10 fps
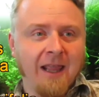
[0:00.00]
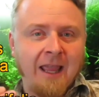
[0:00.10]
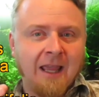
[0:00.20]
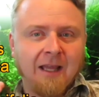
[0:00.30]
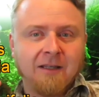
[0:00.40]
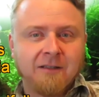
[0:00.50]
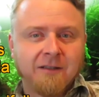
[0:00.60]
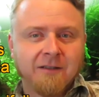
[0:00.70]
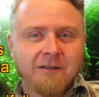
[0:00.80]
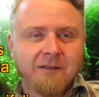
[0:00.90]
and
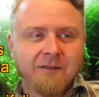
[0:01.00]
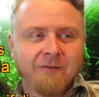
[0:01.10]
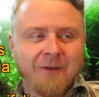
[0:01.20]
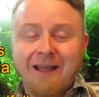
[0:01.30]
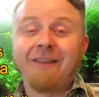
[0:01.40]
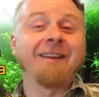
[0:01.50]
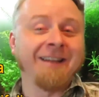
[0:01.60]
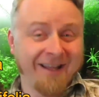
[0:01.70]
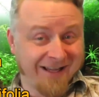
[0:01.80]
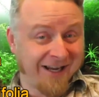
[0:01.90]
we had
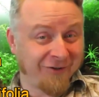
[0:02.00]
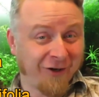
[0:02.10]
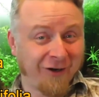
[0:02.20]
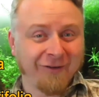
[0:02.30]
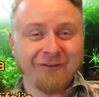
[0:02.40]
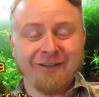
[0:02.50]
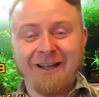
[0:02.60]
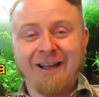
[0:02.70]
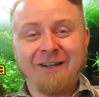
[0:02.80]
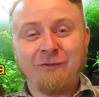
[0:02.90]
the Hydracuddle
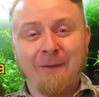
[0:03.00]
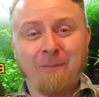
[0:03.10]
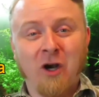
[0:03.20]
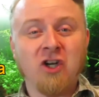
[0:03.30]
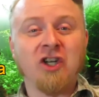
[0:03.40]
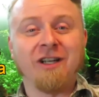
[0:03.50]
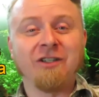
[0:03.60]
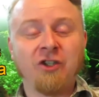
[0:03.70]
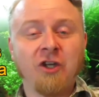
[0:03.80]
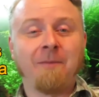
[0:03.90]

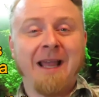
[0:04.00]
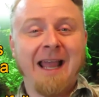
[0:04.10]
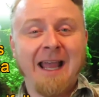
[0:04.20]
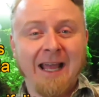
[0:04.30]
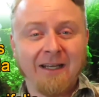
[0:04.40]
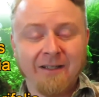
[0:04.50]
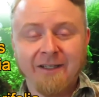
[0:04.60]
tripartia Japan.